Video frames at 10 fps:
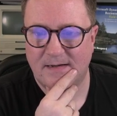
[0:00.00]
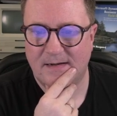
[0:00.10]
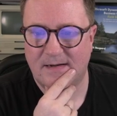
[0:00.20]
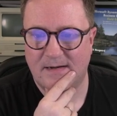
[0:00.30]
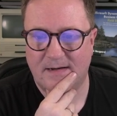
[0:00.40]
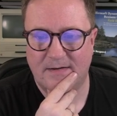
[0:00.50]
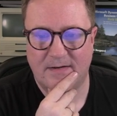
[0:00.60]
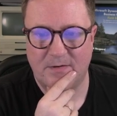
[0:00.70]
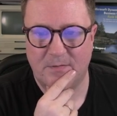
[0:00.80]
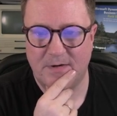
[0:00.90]
I
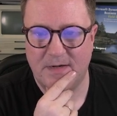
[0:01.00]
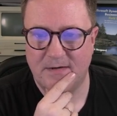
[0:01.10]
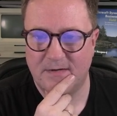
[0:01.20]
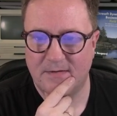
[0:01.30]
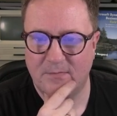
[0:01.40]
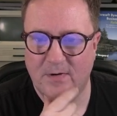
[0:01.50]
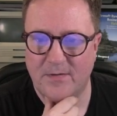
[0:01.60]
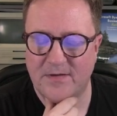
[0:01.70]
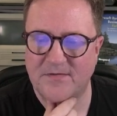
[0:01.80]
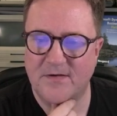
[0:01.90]
don't need it. Wow,
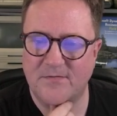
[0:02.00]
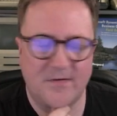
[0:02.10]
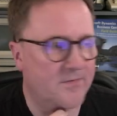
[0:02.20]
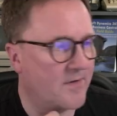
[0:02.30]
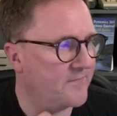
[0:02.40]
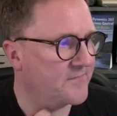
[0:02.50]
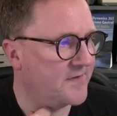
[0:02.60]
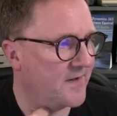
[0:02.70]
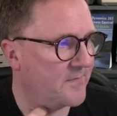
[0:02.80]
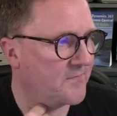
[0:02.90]
that's actually new. I haven't seen
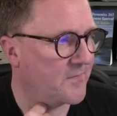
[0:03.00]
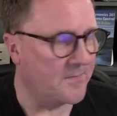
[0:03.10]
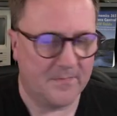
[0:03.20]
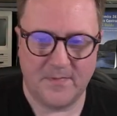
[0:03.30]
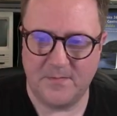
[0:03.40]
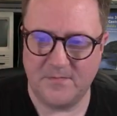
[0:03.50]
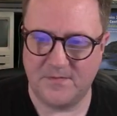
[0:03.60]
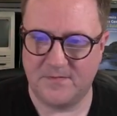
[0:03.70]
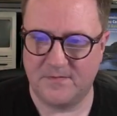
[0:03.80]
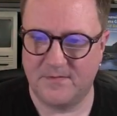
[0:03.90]
that before. Maybe,
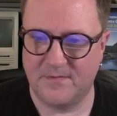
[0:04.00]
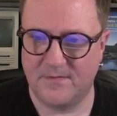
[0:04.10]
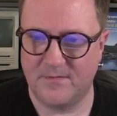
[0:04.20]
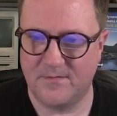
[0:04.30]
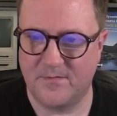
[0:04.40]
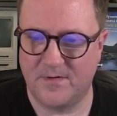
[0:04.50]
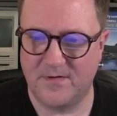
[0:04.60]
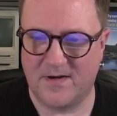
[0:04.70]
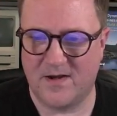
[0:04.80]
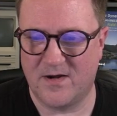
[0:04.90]
do we want it?
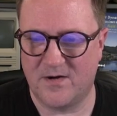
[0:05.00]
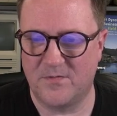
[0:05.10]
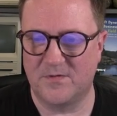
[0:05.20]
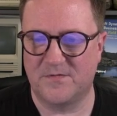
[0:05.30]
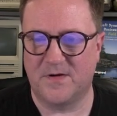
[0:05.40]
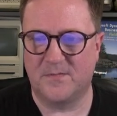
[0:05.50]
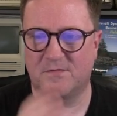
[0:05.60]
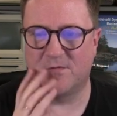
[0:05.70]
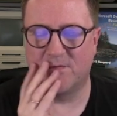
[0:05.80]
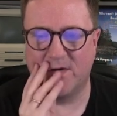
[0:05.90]
No, we'll skip the
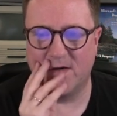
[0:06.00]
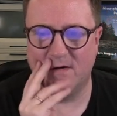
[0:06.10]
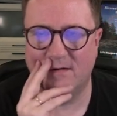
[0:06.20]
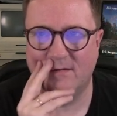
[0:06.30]
survey.